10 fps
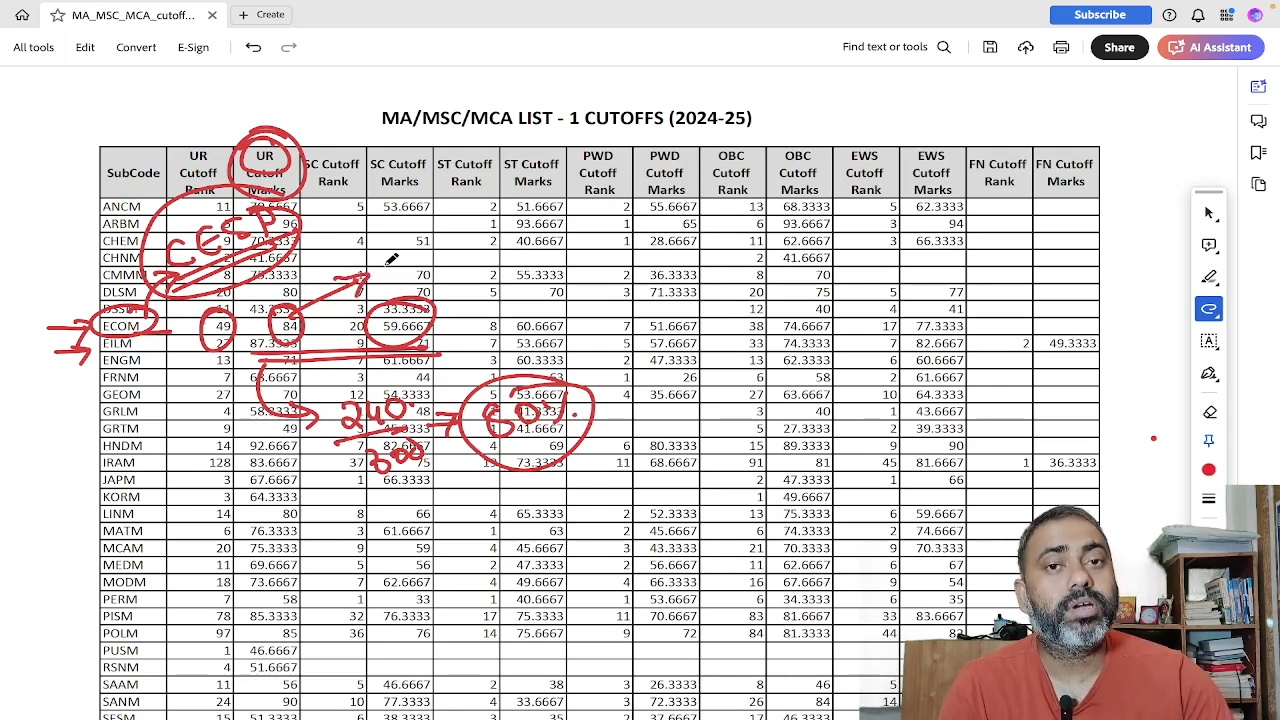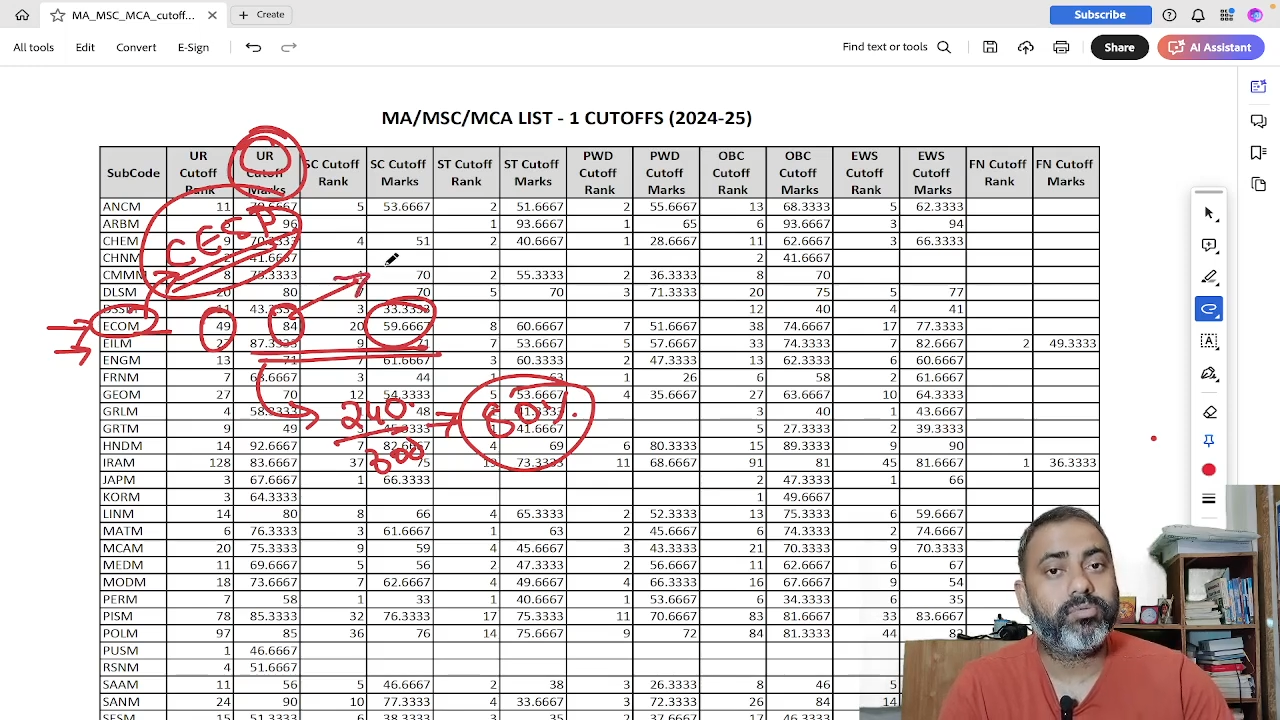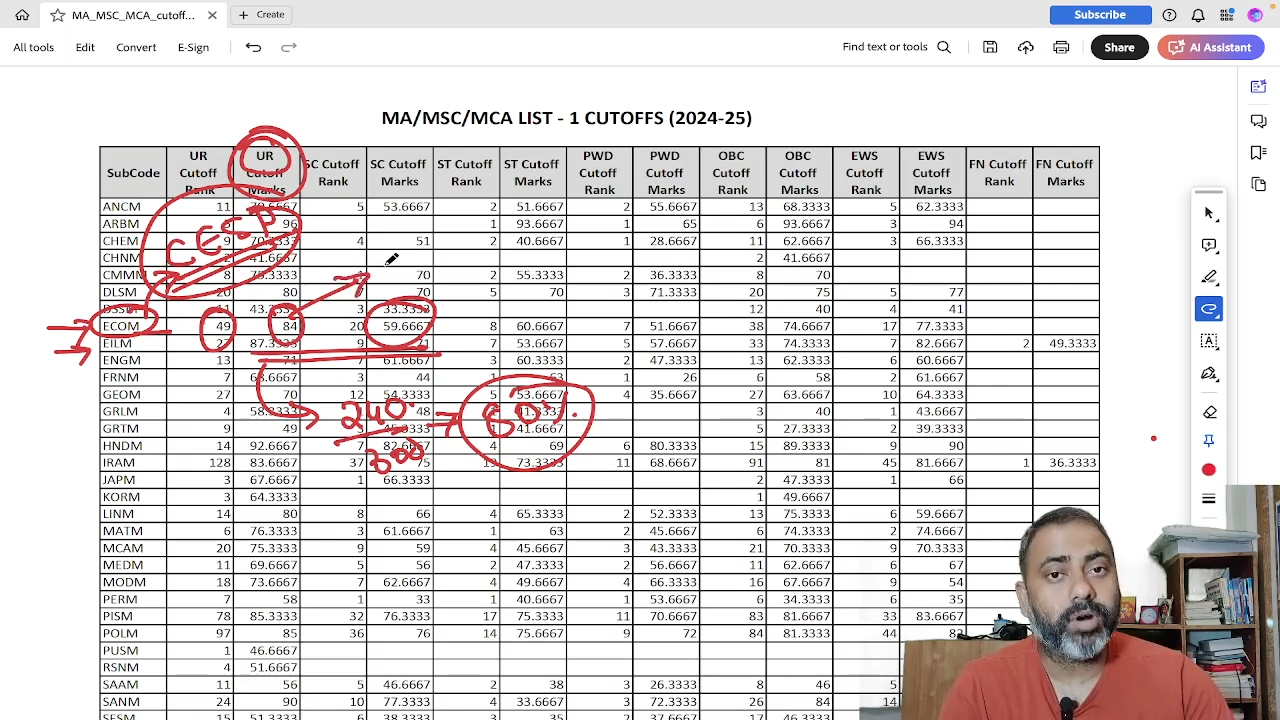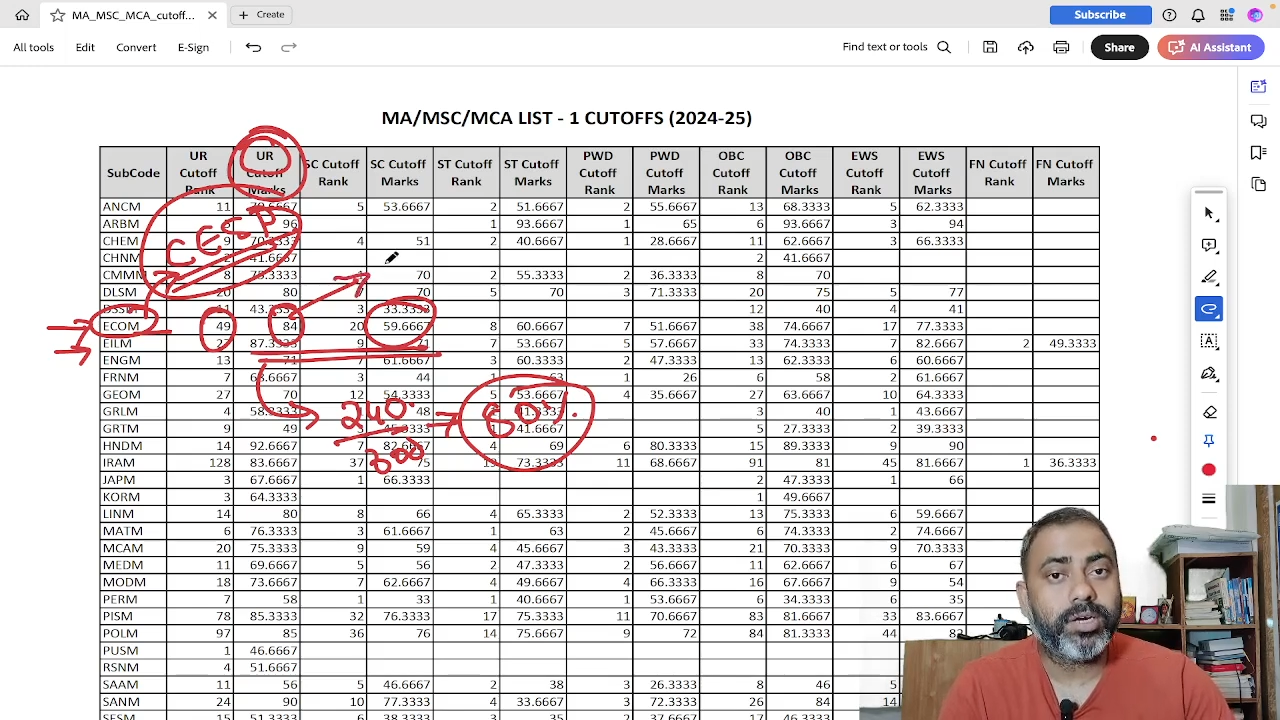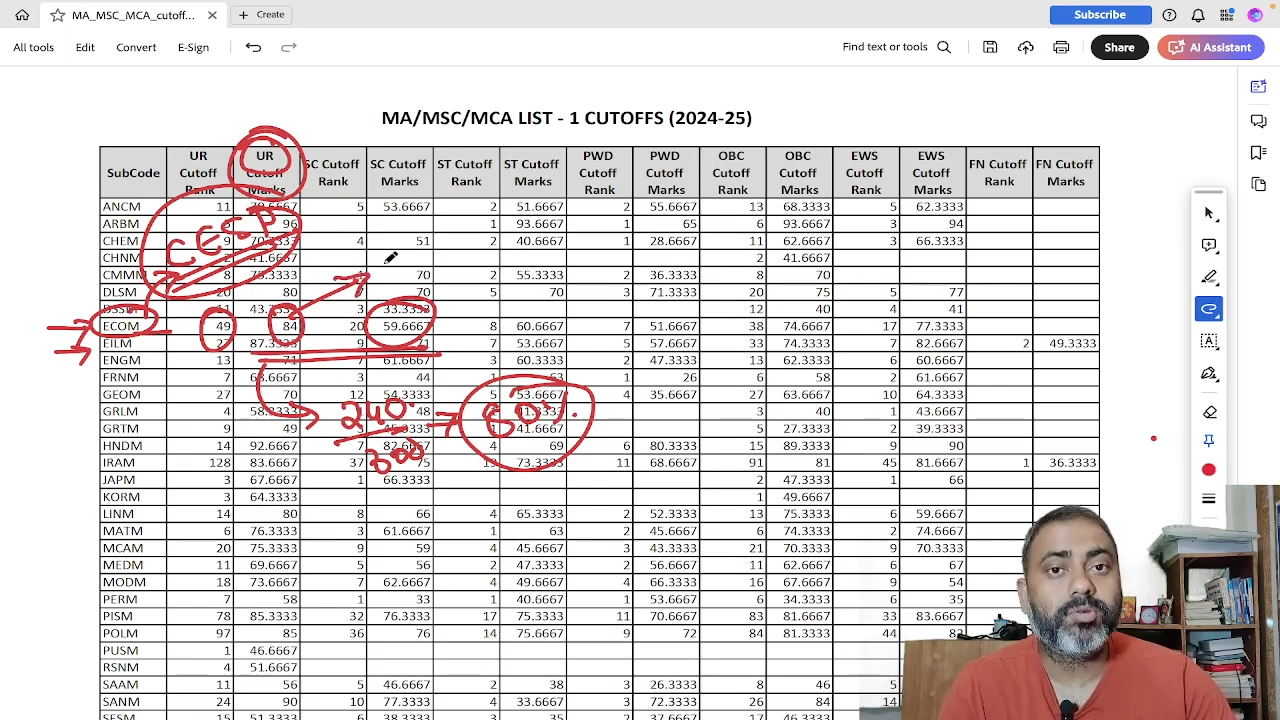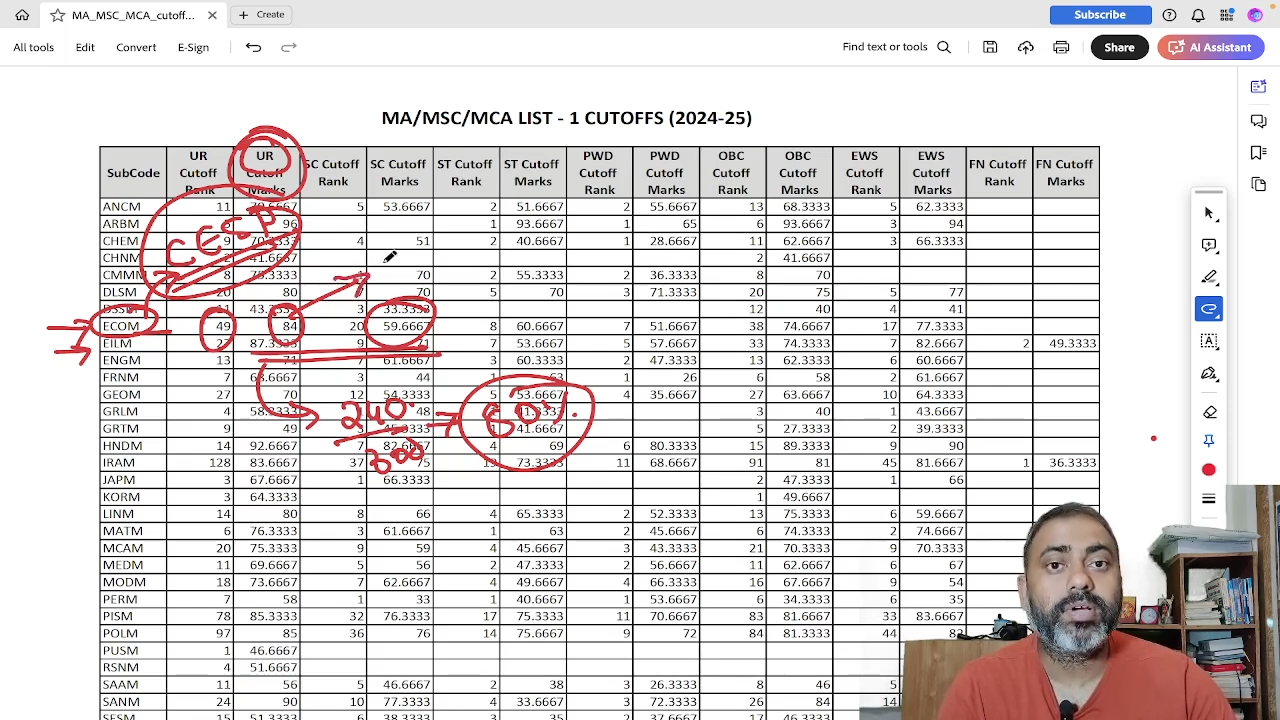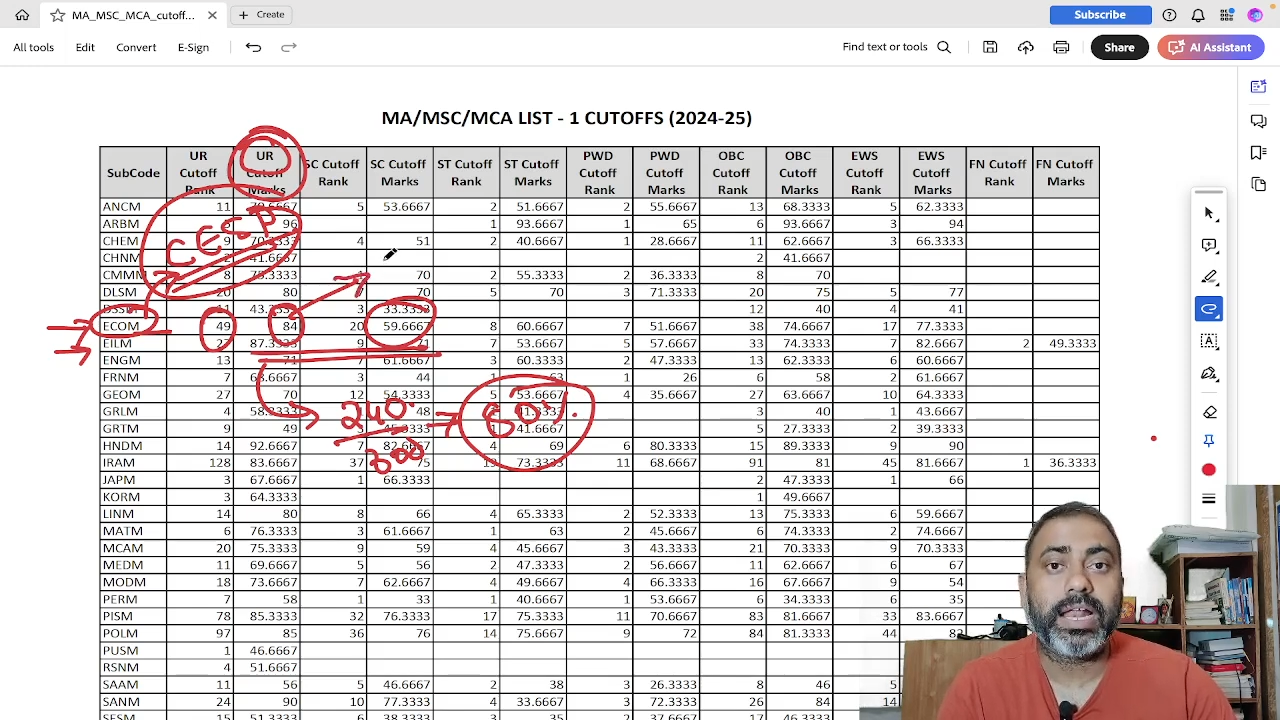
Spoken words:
want to